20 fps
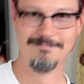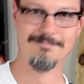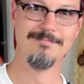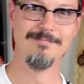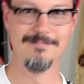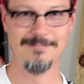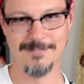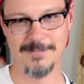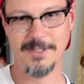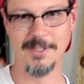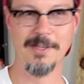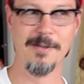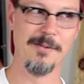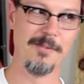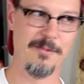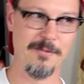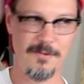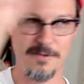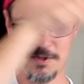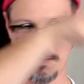you know,
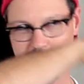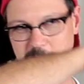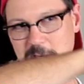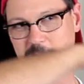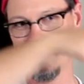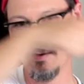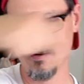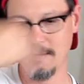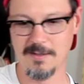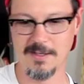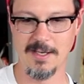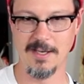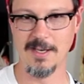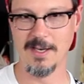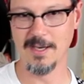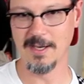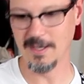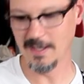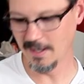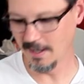through your speaker, da
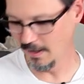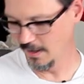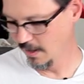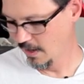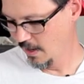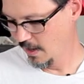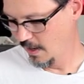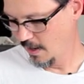da da da.